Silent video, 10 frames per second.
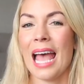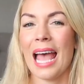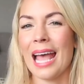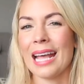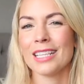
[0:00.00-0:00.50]

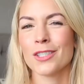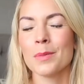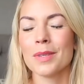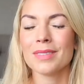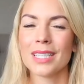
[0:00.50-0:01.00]
And in
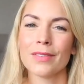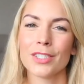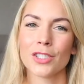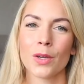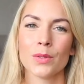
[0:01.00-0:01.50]
terms of
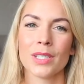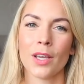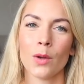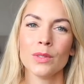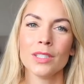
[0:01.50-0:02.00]
TV shows,
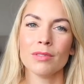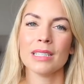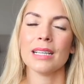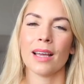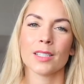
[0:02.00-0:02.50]
he only
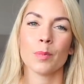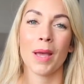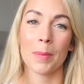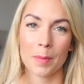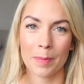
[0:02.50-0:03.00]
really likes
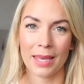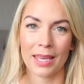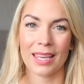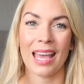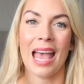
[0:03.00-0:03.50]
Peppa
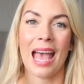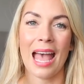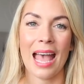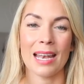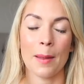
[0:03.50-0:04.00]
Pig
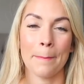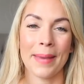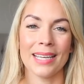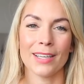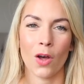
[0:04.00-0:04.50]
and
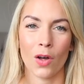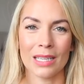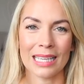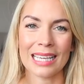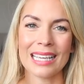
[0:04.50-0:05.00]
Ben and
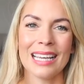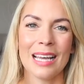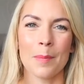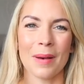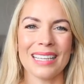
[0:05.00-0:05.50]
Holly,
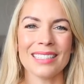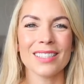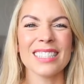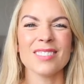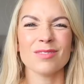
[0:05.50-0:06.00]
but he
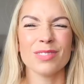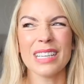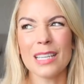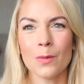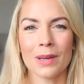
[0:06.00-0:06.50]
doesn't
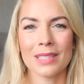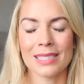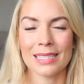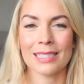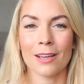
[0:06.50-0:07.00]
really want to
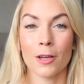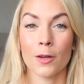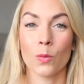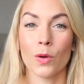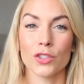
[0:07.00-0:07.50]
sit down
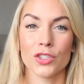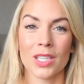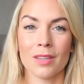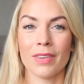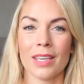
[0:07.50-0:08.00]
and watch
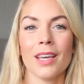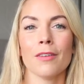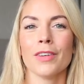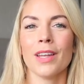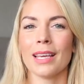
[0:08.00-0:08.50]
TV. I
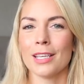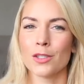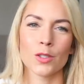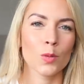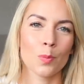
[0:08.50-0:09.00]
feel like
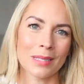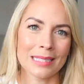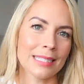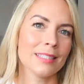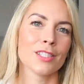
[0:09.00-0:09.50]
he's too
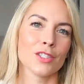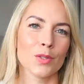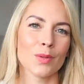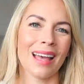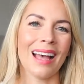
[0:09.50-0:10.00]
busy to
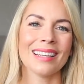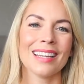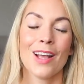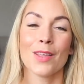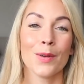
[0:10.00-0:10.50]
do that.
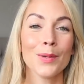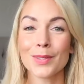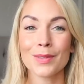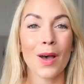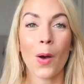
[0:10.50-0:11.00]

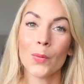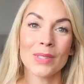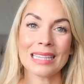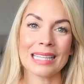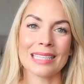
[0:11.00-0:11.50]
Those are the
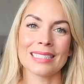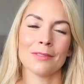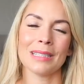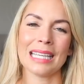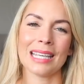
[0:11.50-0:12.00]
only things
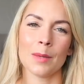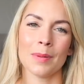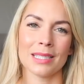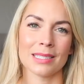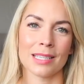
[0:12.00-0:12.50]
that really keep
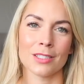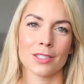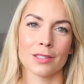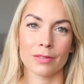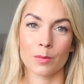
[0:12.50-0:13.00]
his
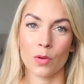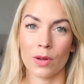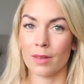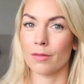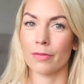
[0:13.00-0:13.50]
attention for
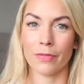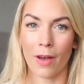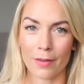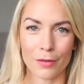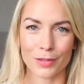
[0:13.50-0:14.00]
more than
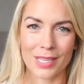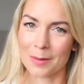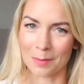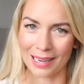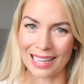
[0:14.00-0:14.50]
five or
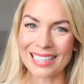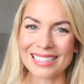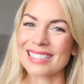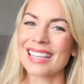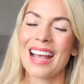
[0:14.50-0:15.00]
10
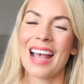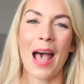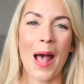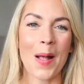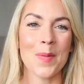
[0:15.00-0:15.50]
minutes.
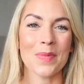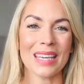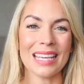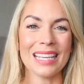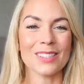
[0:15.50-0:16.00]
Um,
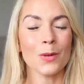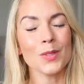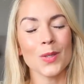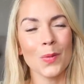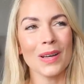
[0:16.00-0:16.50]
he's
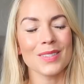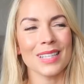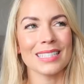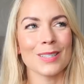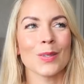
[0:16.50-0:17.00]
also, what else
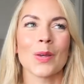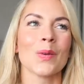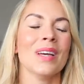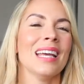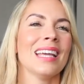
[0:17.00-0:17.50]
can I tell
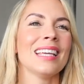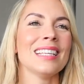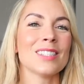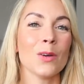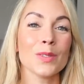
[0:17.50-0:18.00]
you?
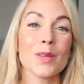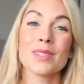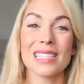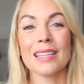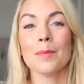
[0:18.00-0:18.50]
He's also
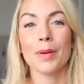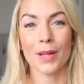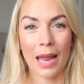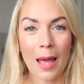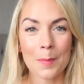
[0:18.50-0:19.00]
still in
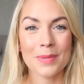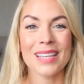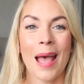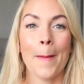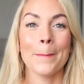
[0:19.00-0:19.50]

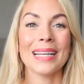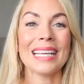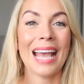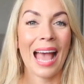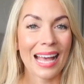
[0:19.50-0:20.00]
pull-ups, but
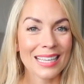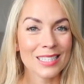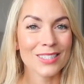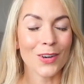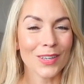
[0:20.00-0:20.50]
he
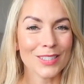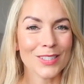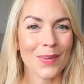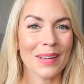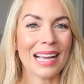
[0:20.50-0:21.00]
has started
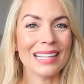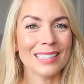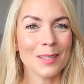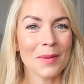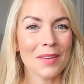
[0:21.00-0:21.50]
showing a
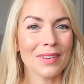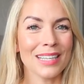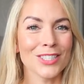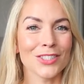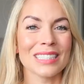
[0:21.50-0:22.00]
little bit of an
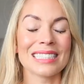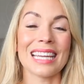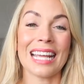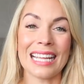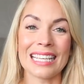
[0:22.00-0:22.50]

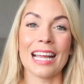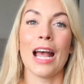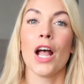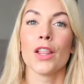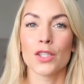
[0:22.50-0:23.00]
interest in
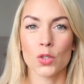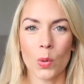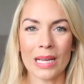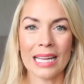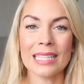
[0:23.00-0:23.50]
the
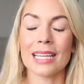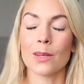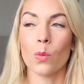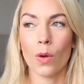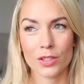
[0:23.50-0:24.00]
toilet
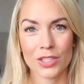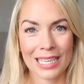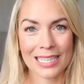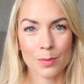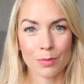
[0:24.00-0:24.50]
and
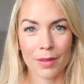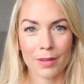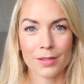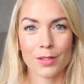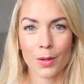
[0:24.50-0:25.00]
watching his
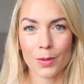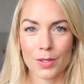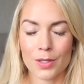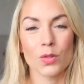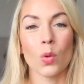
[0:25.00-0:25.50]
brothers go
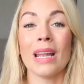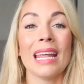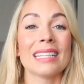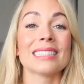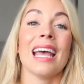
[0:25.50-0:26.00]
to the
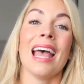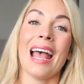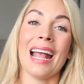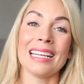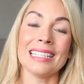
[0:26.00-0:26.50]
toilet.
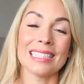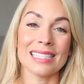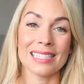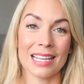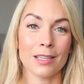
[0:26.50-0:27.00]
And he's
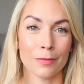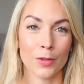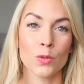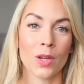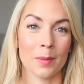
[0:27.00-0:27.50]
said a
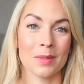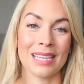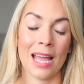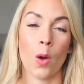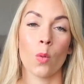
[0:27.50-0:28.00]
few times
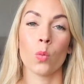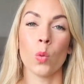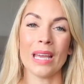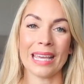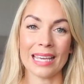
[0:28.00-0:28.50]
now,
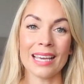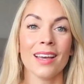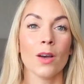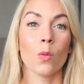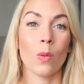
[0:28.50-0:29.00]
we,
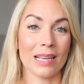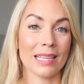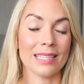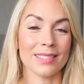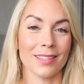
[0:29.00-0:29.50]
when
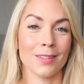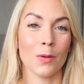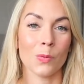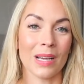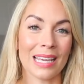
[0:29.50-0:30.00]
he's done
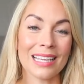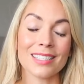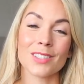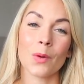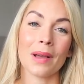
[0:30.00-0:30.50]
a
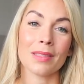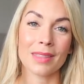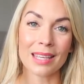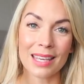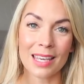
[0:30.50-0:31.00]
wee. So I
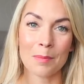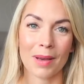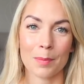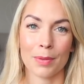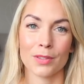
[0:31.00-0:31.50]
think he
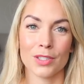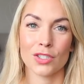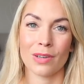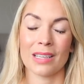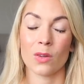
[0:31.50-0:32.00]
might potty
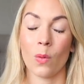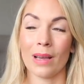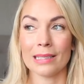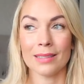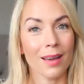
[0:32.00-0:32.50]
train
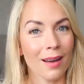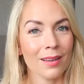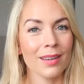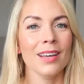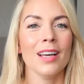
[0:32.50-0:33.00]
quite
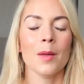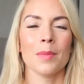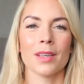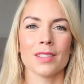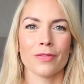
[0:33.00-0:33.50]
young
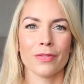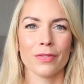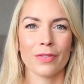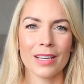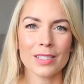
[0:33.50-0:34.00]
because
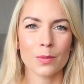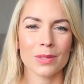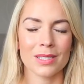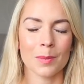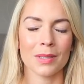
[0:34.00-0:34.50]
Fraser
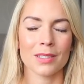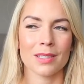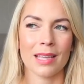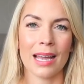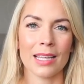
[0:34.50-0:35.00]
was similar
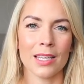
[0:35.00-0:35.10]
to that.